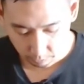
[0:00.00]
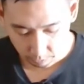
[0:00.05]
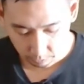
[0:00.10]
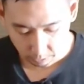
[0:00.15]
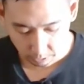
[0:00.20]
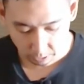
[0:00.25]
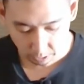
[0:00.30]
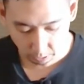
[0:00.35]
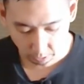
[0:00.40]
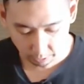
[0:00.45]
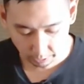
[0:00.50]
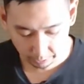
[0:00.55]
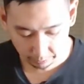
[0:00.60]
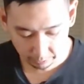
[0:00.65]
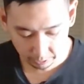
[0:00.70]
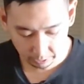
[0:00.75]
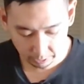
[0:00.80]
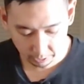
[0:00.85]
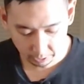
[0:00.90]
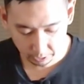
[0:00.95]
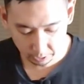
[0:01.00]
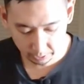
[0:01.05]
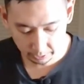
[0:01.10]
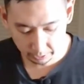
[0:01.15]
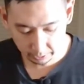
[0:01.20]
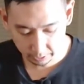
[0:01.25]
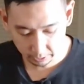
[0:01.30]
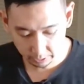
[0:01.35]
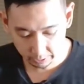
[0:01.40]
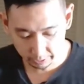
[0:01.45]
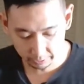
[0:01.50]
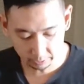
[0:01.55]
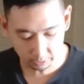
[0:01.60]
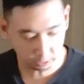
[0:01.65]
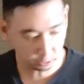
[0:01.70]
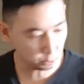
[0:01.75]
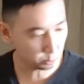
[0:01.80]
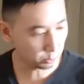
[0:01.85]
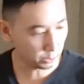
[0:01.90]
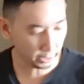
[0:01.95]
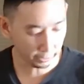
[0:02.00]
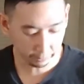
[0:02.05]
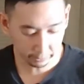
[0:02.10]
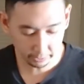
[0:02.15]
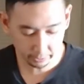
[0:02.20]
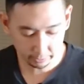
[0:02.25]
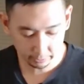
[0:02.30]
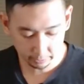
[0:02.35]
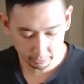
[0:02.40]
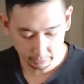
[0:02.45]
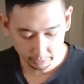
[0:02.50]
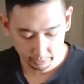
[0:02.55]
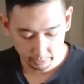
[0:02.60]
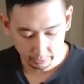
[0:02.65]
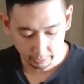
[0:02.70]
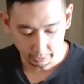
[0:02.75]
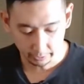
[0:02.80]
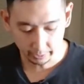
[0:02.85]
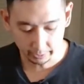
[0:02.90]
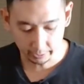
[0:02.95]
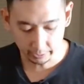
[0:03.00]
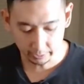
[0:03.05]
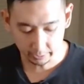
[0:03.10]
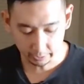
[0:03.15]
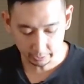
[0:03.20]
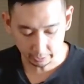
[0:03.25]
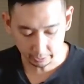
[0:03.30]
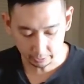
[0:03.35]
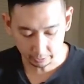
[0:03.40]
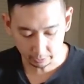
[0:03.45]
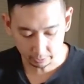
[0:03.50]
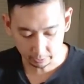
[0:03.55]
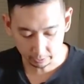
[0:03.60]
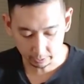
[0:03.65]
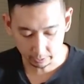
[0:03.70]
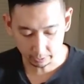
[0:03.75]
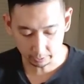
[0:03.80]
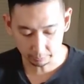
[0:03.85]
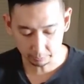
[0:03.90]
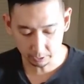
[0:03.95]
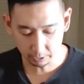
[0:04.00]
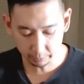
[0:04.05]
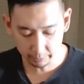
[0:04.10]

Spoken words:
So I'm essentially going to take this ramen and I'm going to